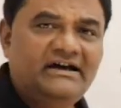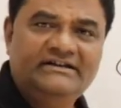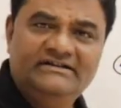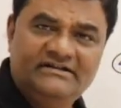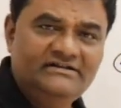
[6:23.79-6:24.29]

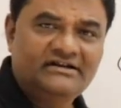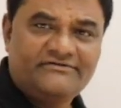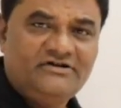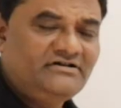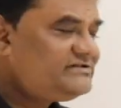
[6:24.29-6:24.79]
And in other
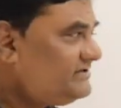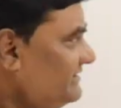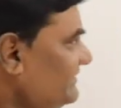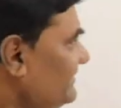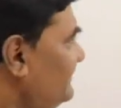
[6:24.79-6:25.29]
words,
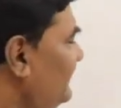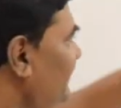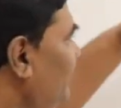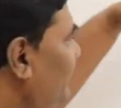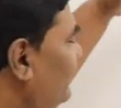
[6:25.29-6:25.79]

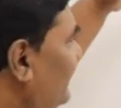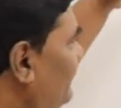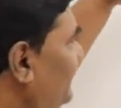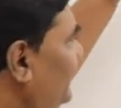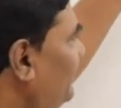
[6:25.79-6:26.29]
see, in a
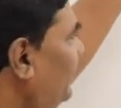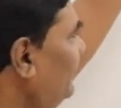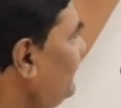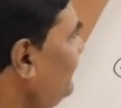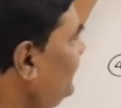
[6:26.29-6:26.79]
complete
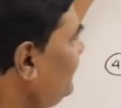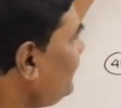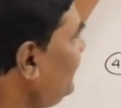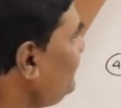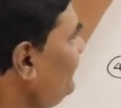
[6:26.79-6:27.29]
binary tree, we
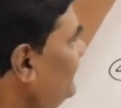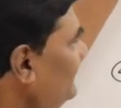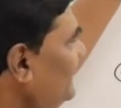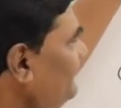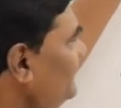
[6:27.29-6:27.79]
try to fill
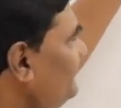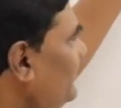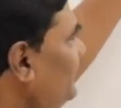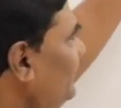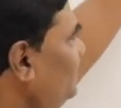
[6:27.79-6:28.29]
the elements
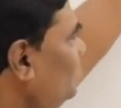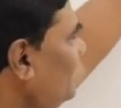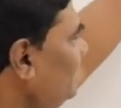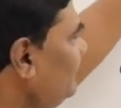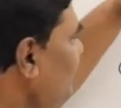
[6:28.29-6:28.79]
from left to
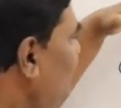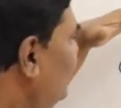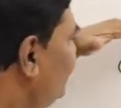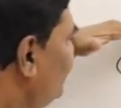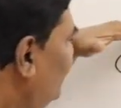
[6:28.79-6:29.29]
right.
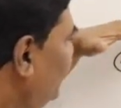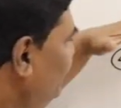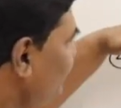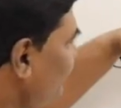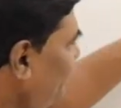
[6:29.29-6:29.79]
So in
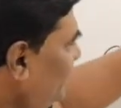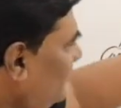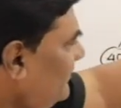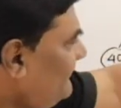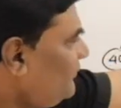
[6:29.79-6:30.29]
this level,
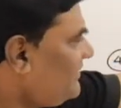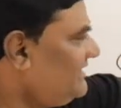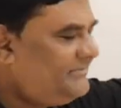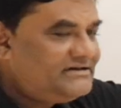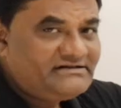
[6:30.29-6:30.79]
all 4
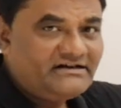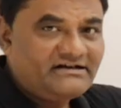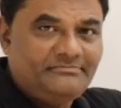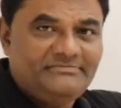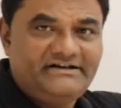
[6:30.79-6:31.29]
elements are
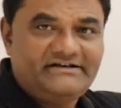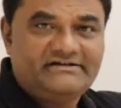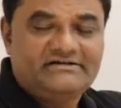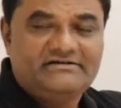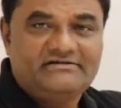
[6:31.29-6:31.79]

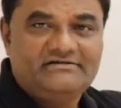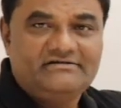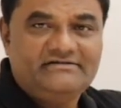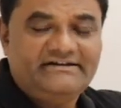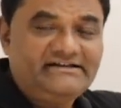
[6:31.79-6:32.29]
completed.
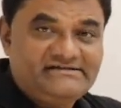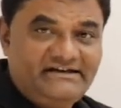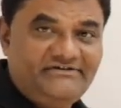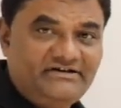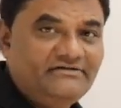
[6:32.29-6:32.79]
Next
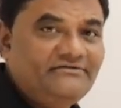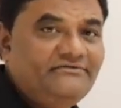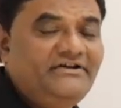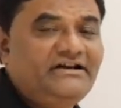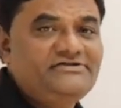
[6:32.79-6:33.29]
level,
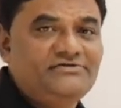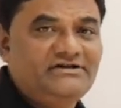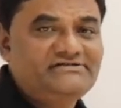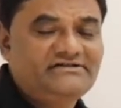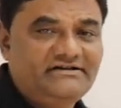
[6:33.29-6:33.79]
where I should
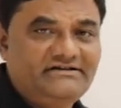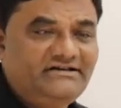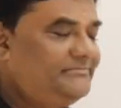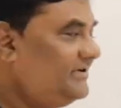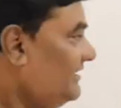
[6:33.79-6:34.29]
insert an
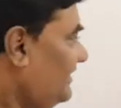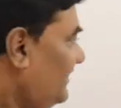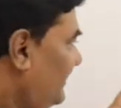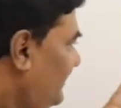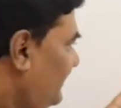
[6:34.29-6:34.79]
element?
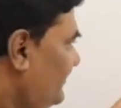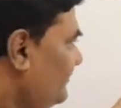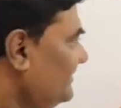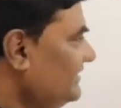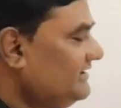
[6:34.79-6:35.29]
Here
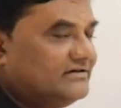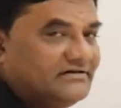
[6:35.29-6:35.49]
only.